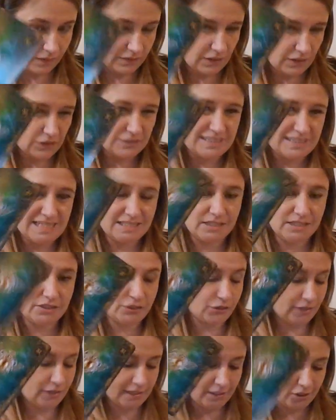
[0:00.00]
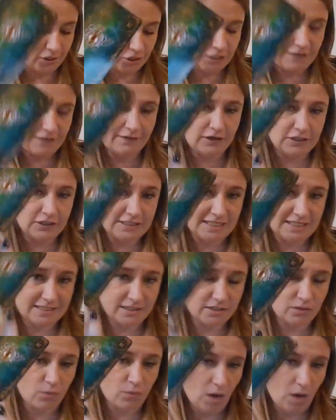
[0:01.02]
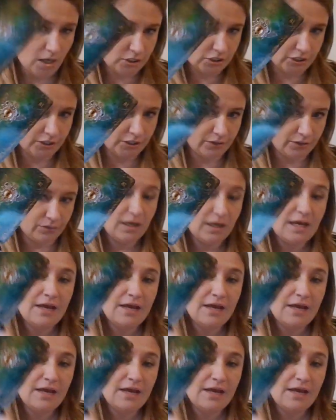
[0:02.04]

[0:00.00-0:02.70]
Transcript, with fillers: They're addicted to your energy and they're addicted to watching you.